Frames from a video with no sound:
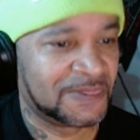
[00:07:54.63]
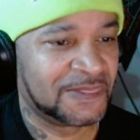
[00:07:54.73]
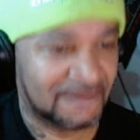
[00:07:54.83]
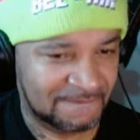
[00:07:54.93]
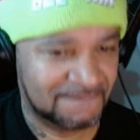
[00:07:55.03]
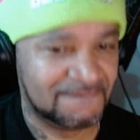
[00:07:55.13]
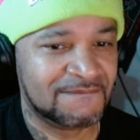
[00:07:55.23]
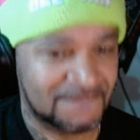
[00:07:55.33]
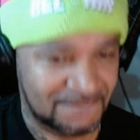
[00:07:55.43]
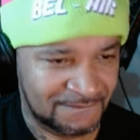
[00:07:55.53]
Made it through the
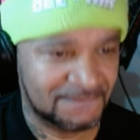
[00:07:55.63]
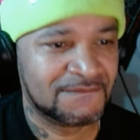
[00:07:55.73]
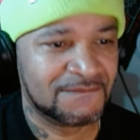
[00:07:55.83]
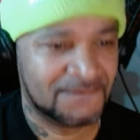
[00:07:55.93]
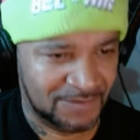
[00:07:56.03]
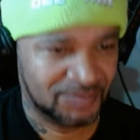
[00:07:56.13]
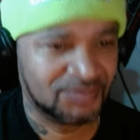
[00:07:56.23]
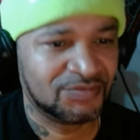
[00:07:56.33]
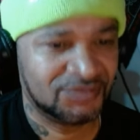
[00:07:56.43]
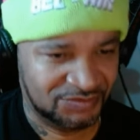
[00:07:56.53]
bad weather.
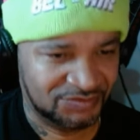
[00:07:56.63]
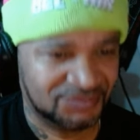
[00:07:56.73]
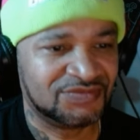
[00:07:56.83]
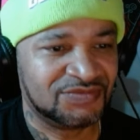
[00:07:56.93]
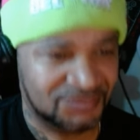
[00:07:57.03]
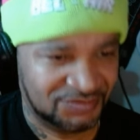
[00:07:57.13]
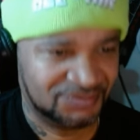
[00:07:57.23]
Day was okay,